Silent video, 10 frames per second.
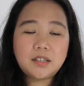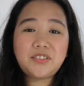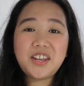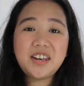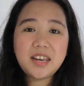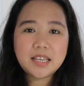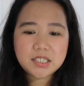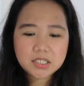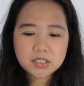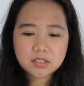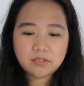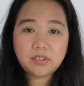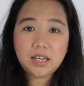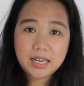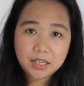thinness of
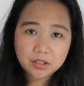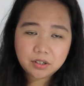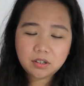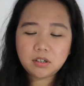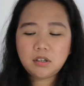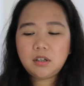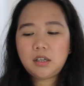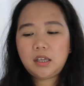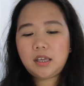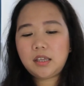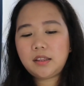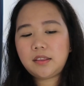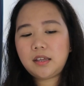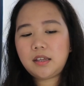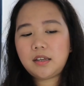the layer.
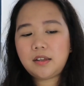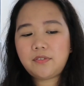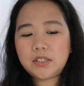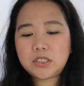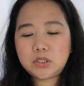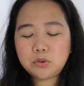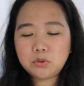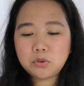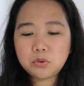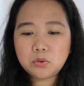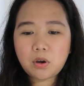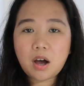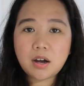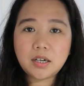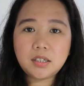And then if it's too
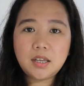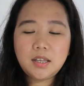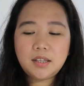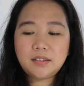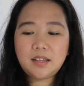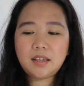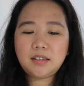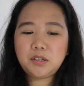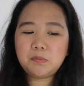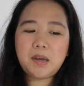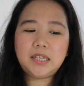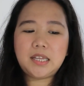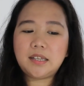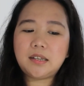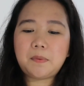hard, then you might
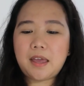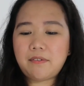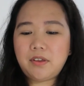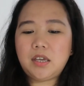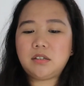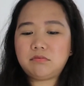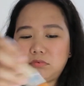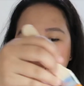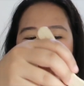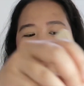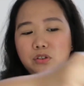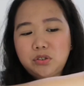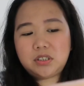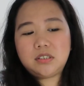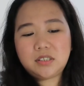end up having, you
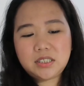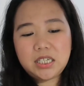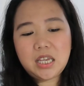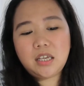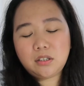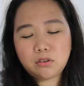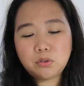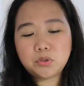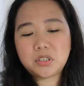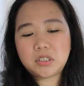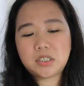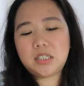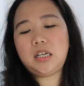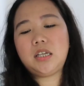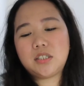seeing those
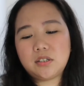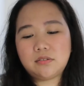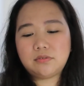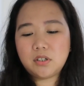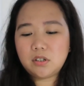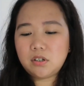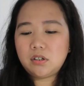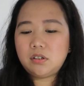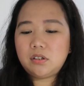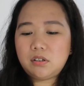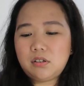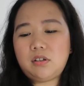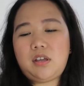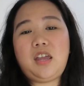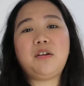streaks of
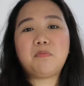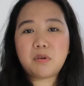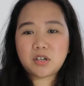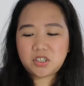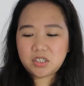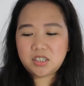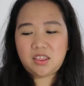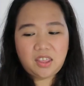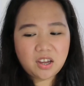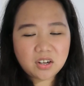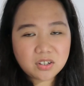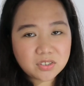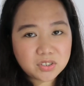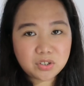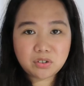hair brushes in there.
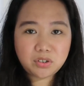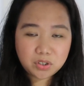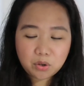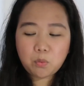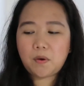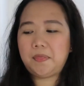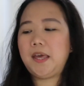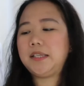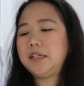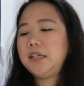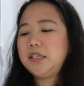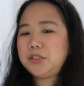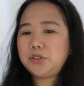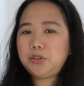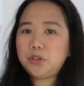So you don't want that.
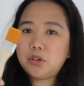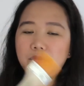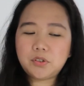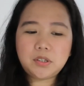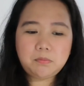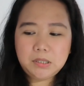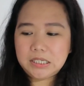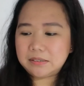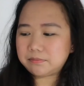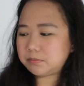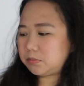So you go for the medium